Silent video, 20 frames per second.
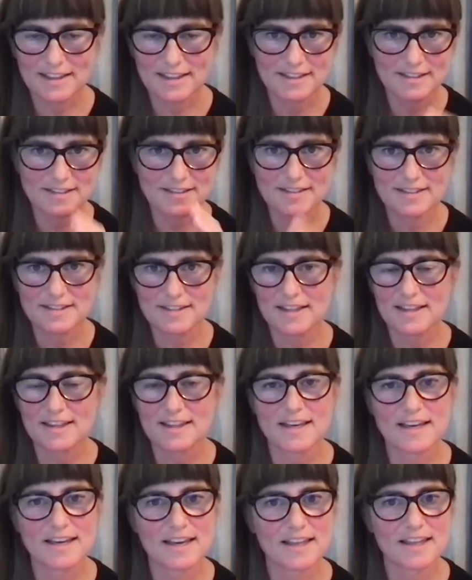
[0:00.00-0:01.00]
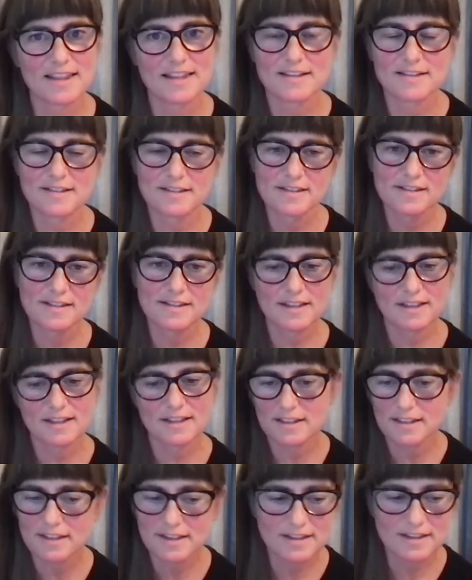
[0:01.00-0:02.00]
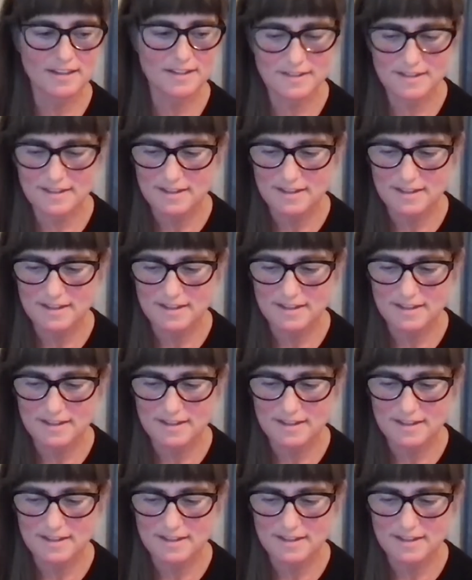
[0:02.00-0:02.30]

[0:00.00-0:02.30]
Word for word: this is the thing, this is the, this,